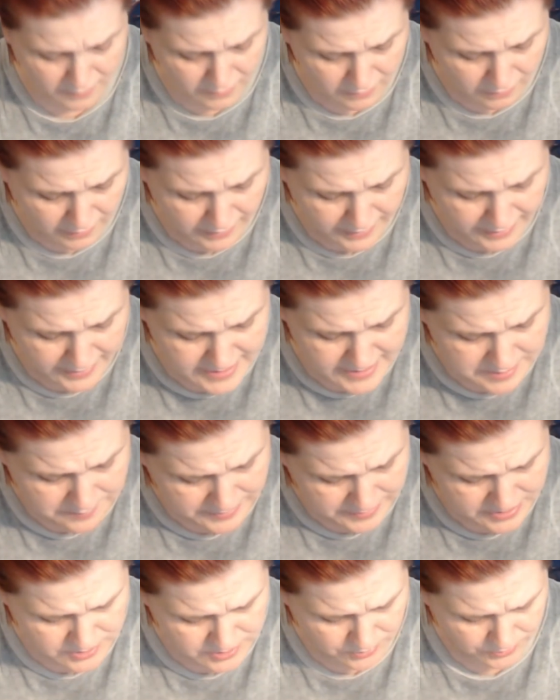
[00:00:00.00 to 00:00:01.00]
It is a
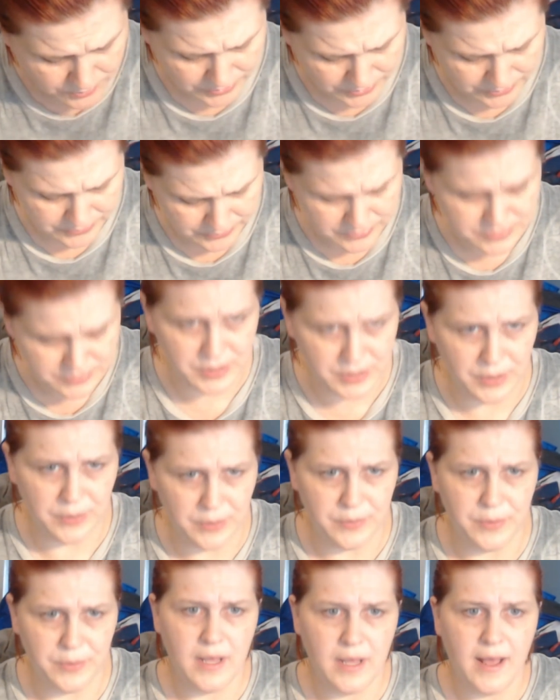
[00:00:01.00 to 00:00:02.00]
Biscornu,
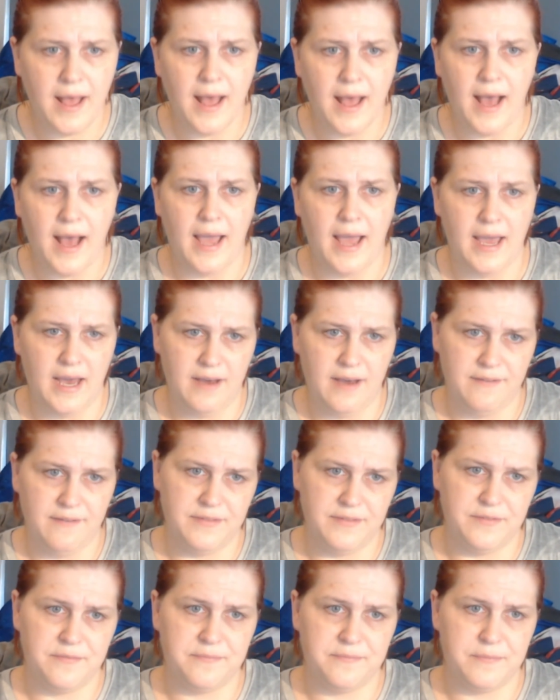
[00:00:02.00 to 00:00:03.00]
so
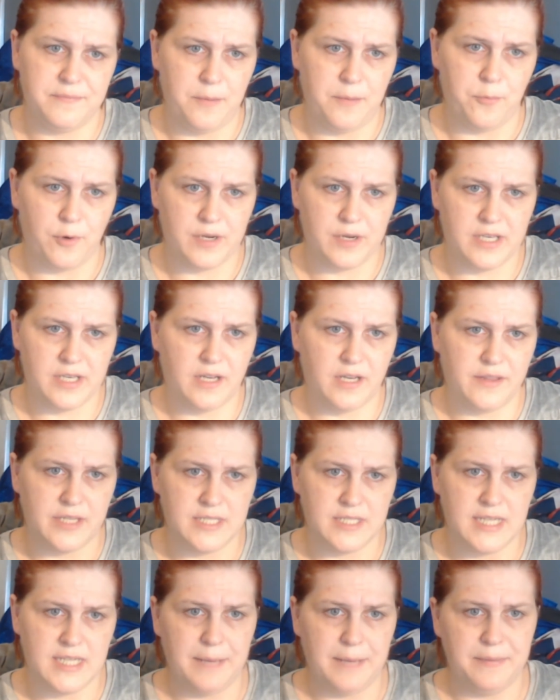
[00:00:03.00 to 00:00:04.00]
I'm working on the
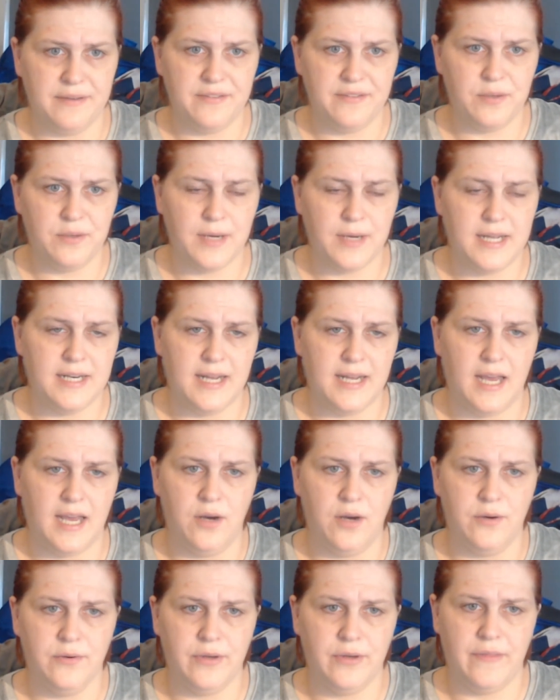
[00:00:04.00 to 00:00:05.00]
top of it right
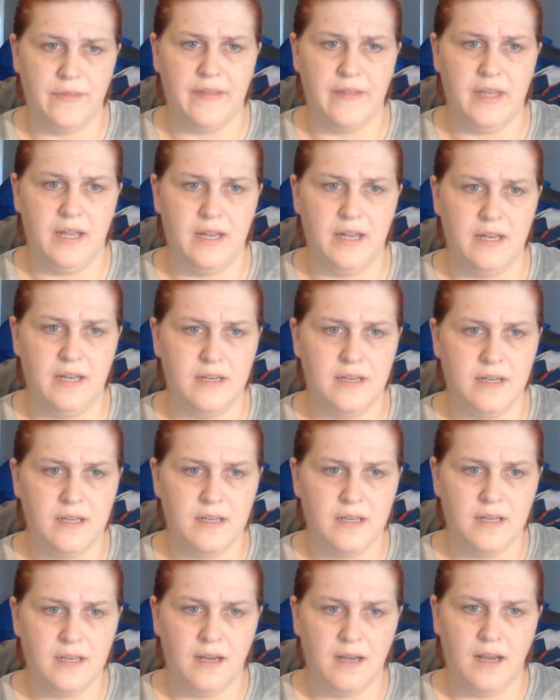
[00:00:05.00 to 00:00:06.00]
now, and then
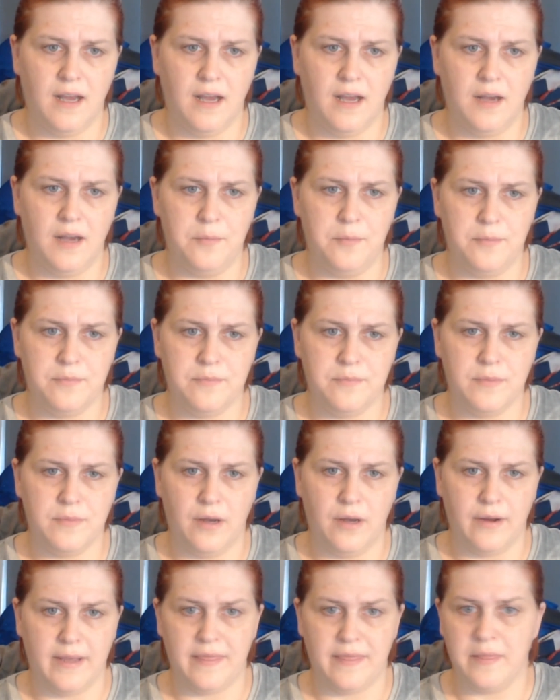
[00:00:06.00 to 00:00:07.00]

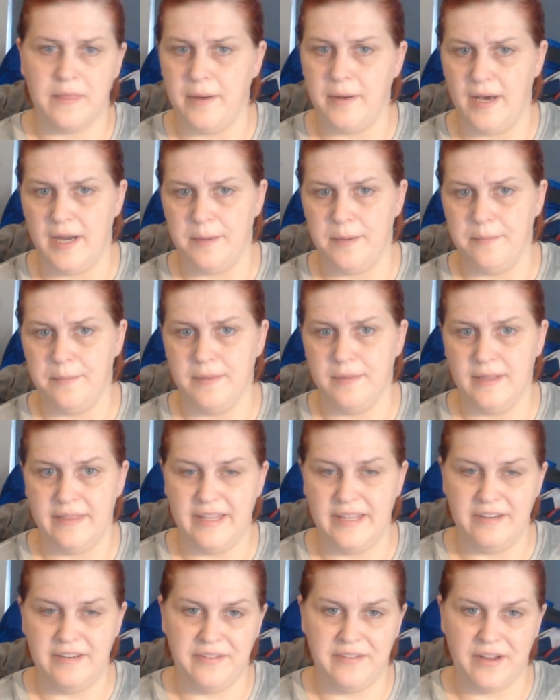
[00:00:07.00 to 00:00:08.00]
I'll get the bottom and
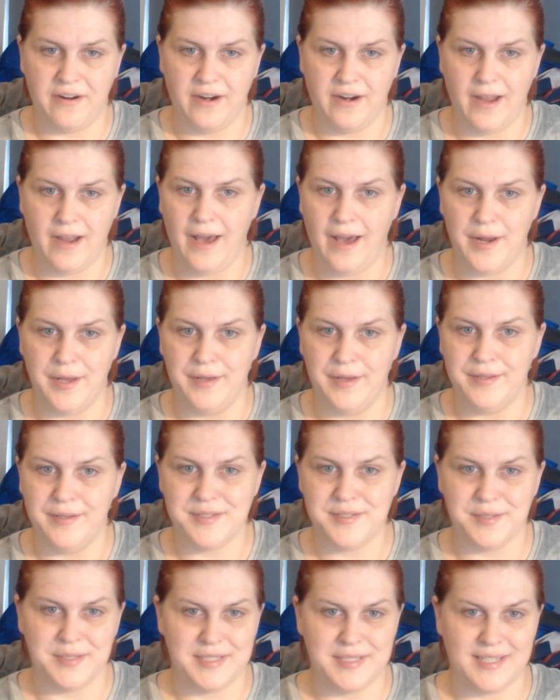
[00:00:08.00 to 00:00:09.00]
then figure out how to
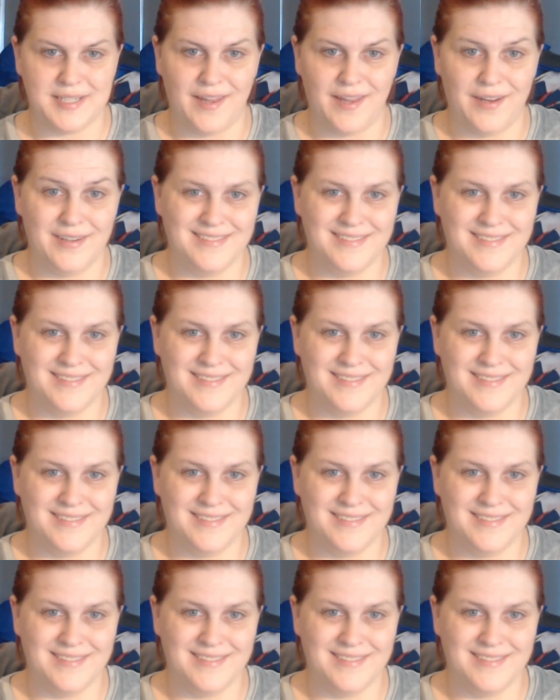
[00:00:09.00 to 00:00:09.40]
sew it together.